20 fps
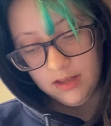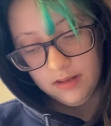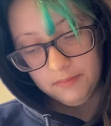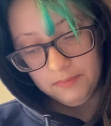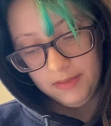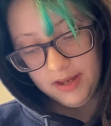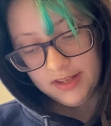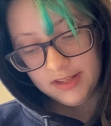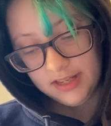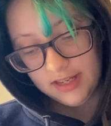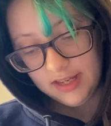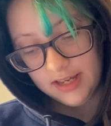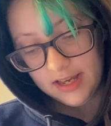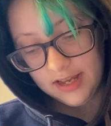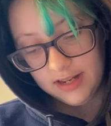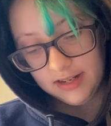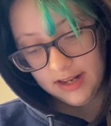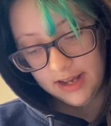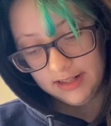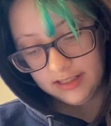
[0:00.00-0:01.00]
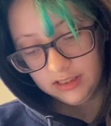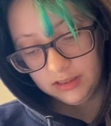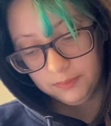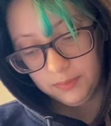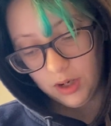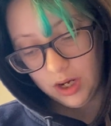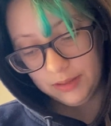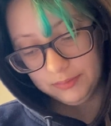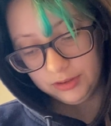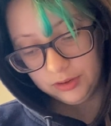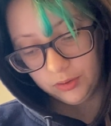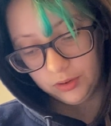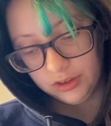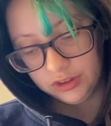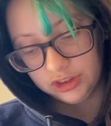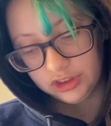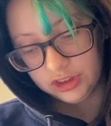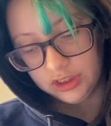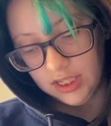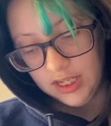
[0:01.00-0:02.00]
Mingyi ignited a palm
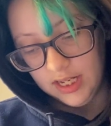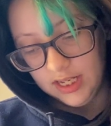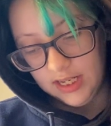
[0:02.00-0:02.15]
torch,